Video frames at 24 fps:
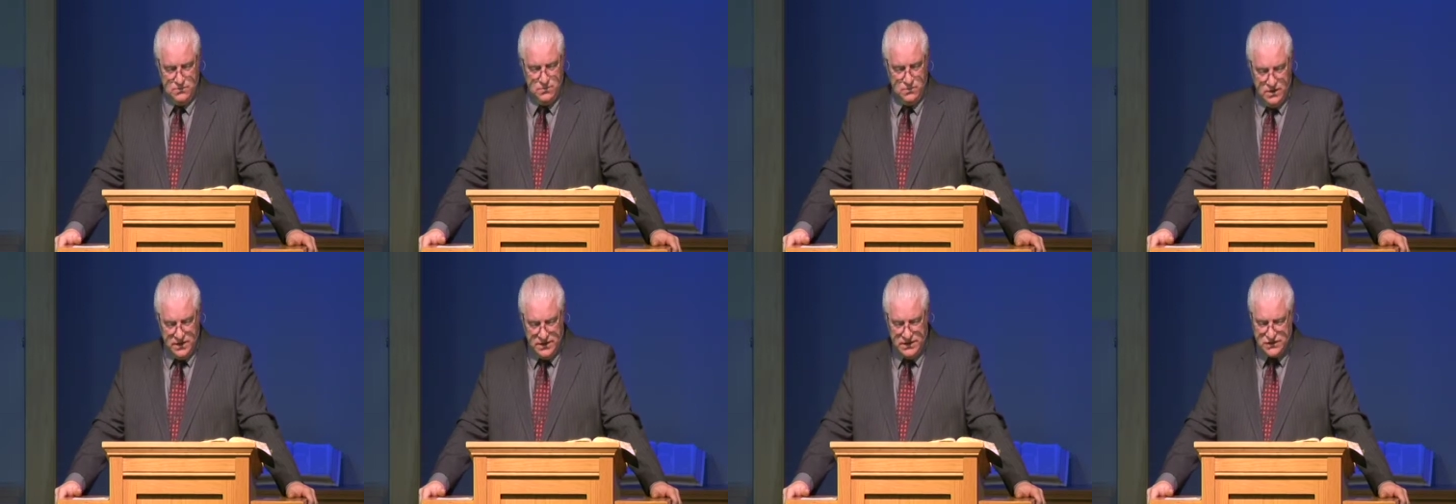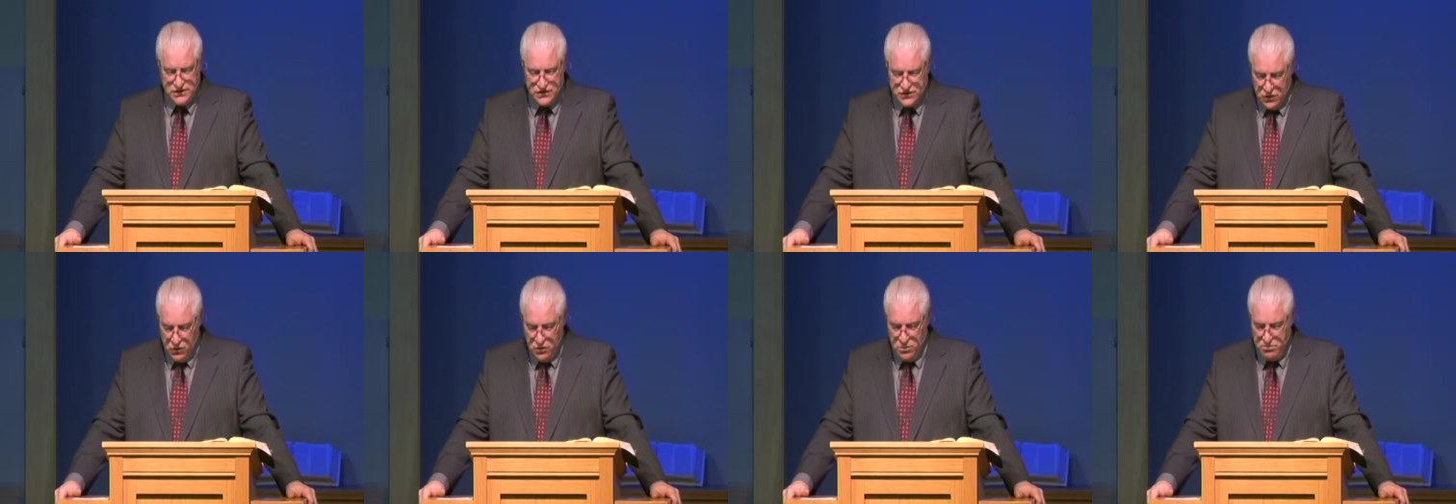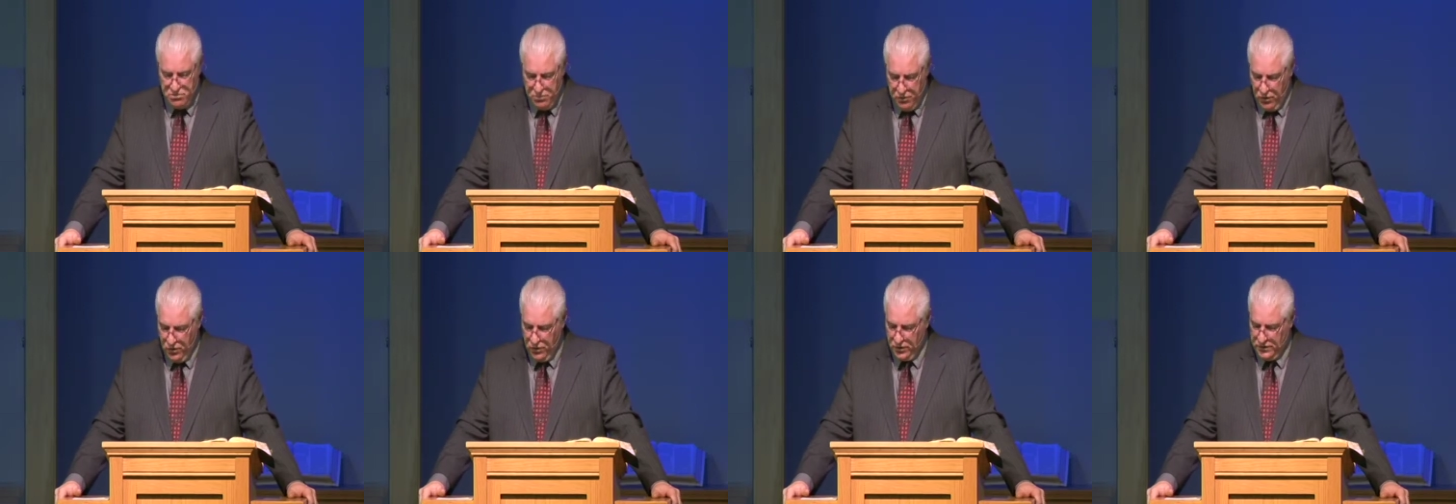What is so
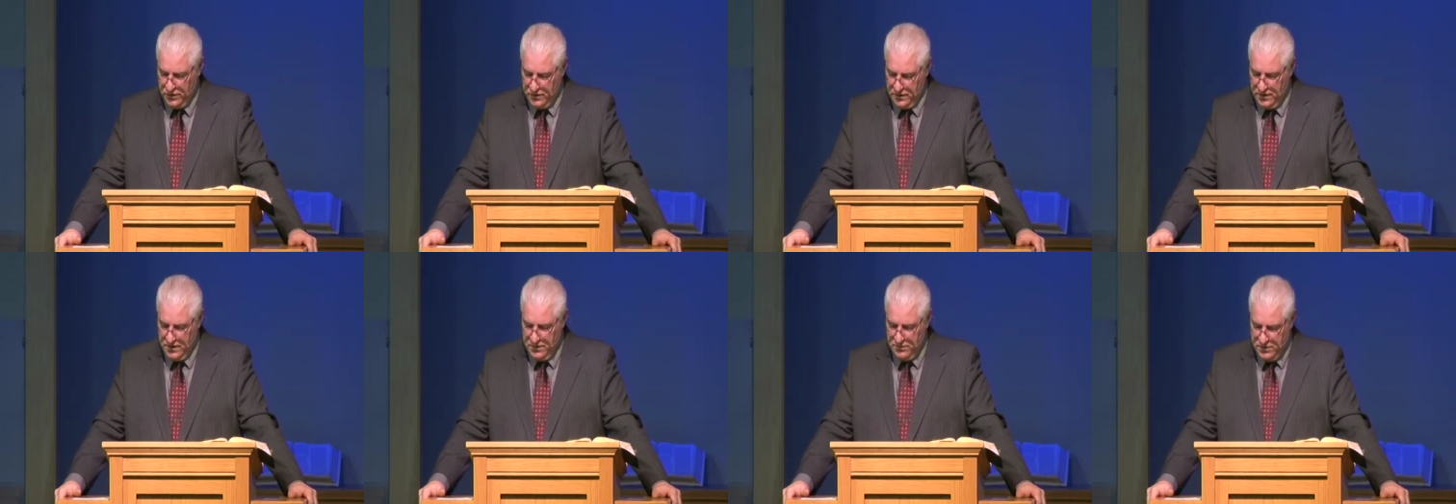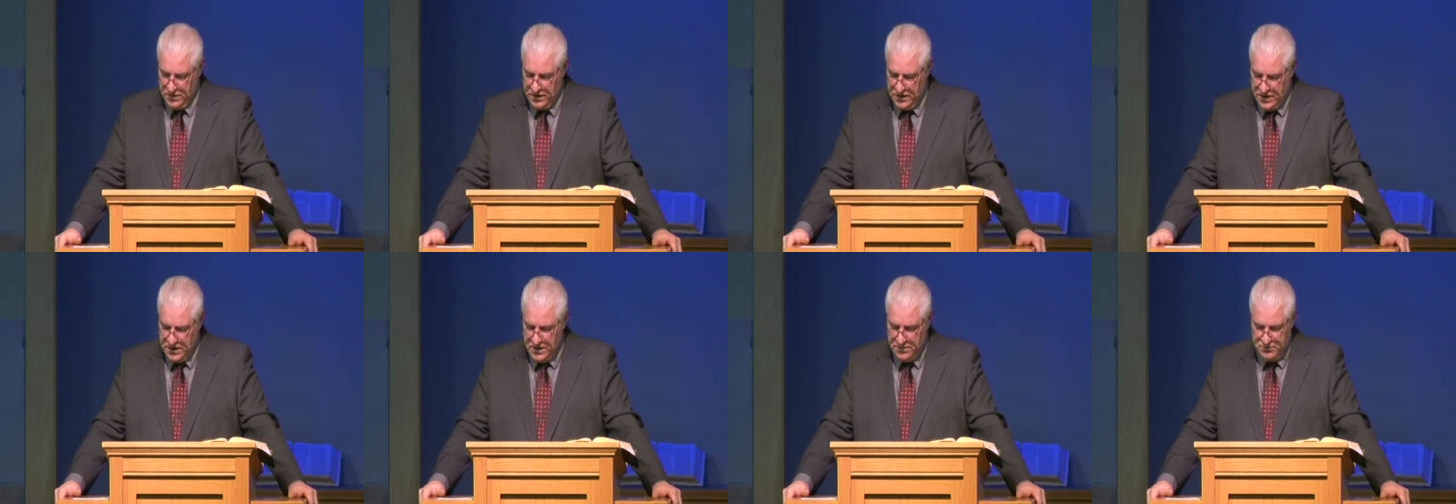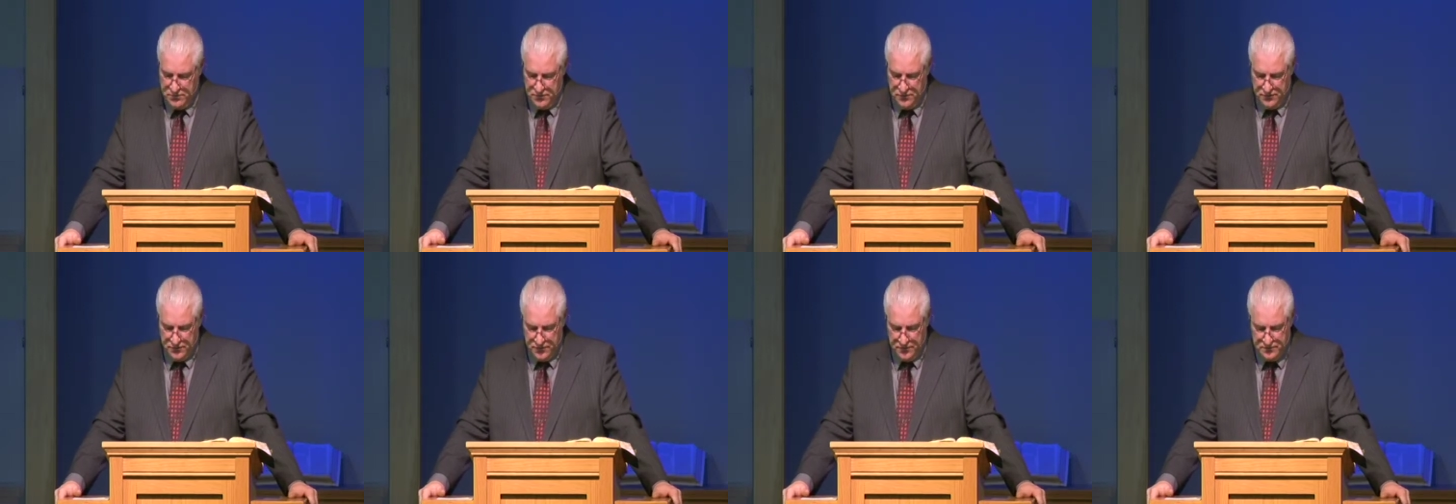important that would keep
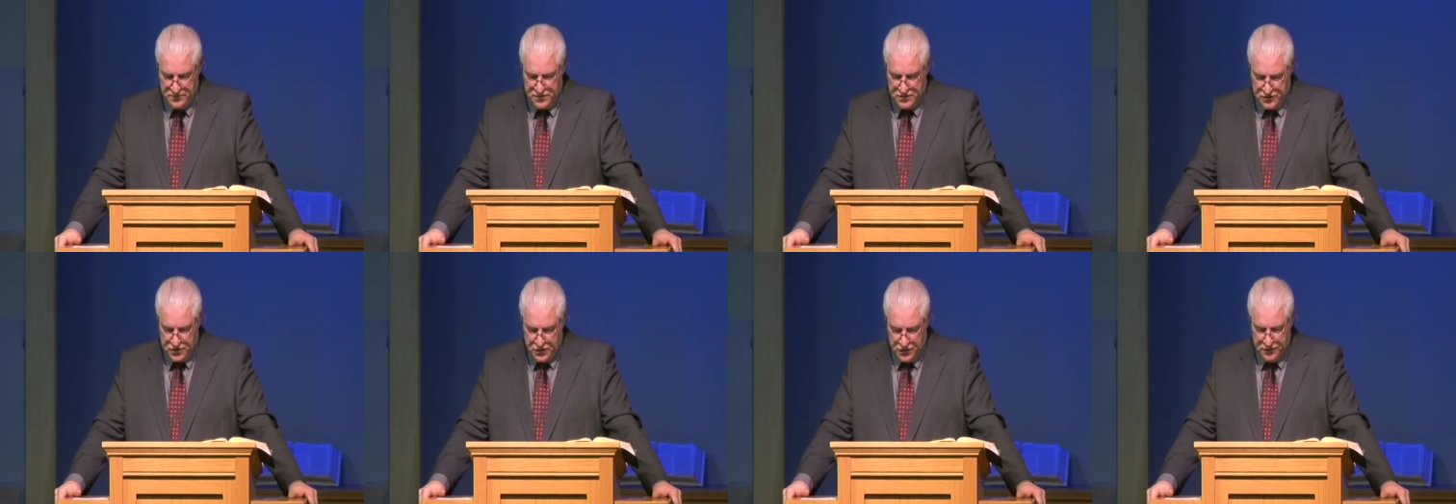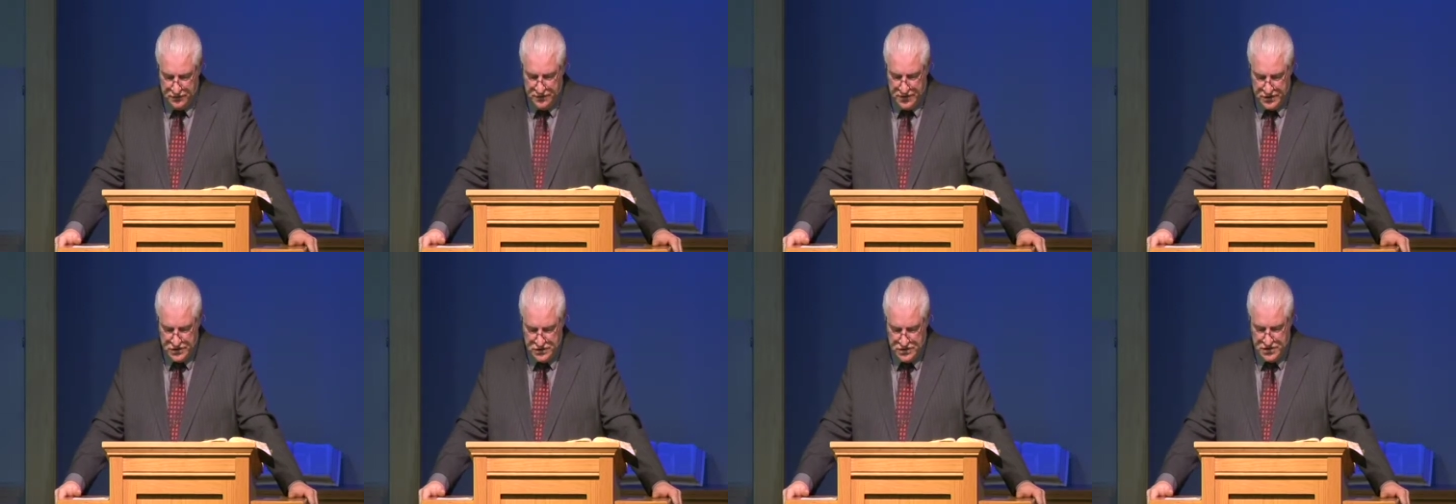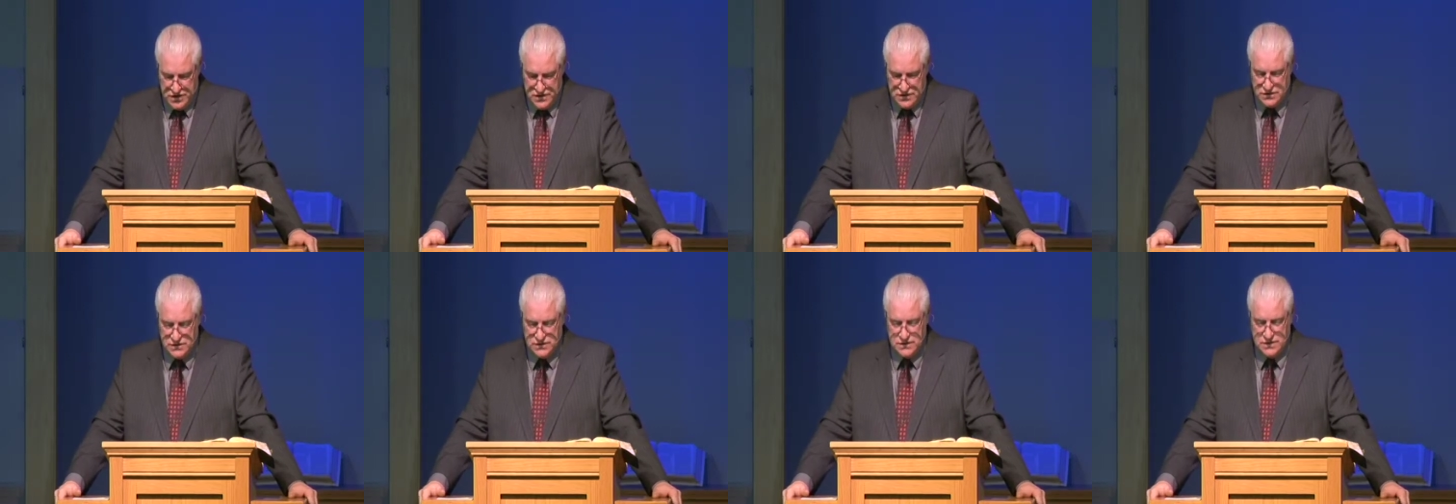you from serving
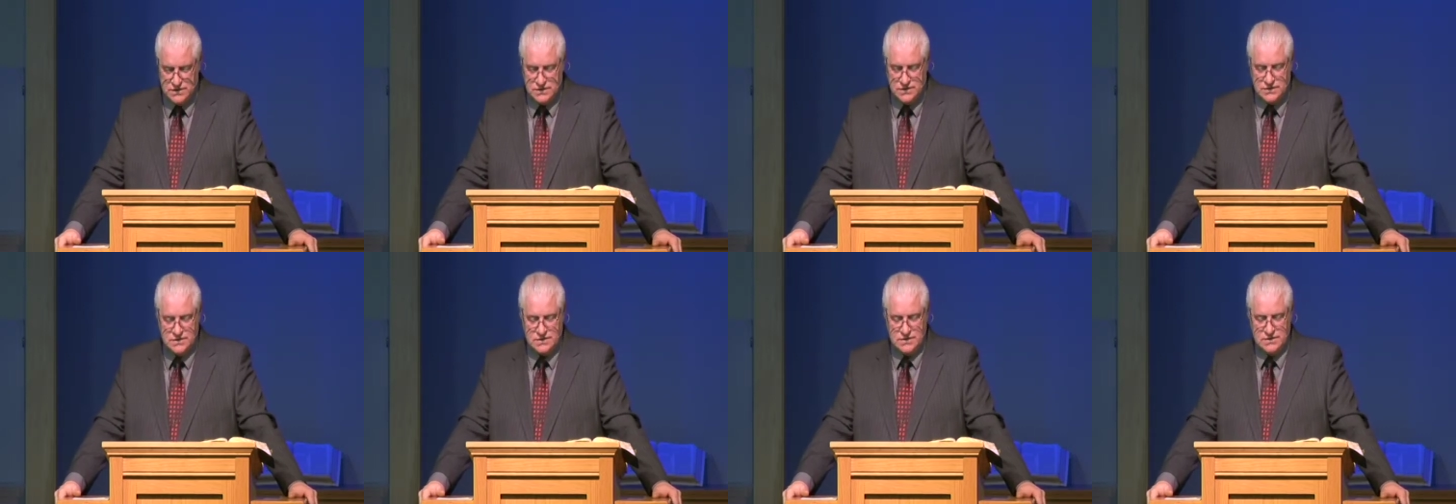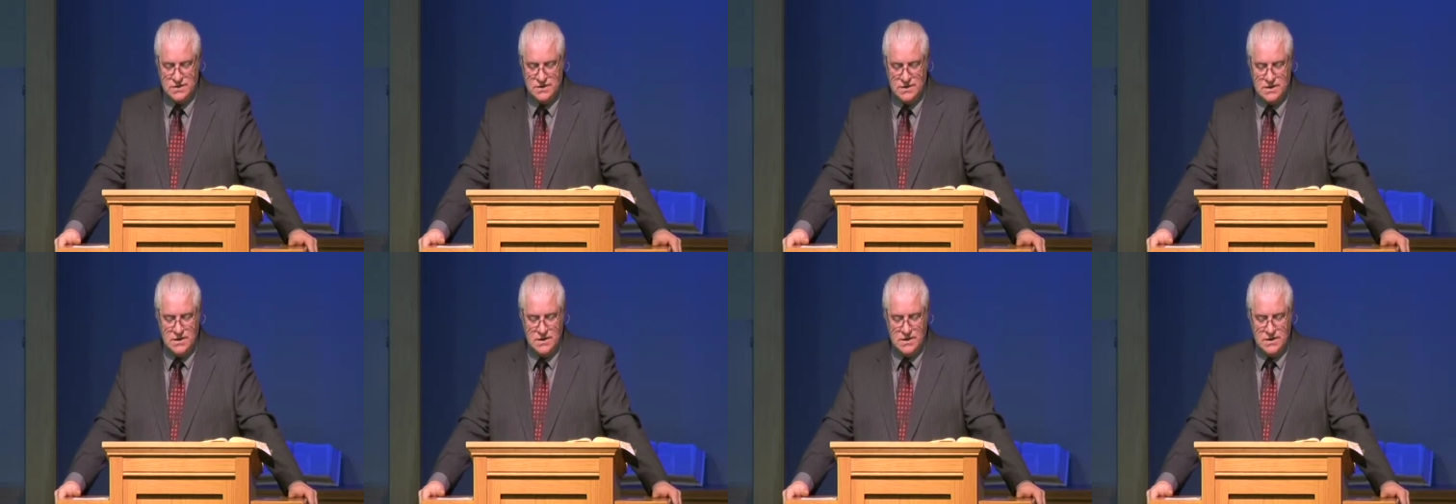Jesus?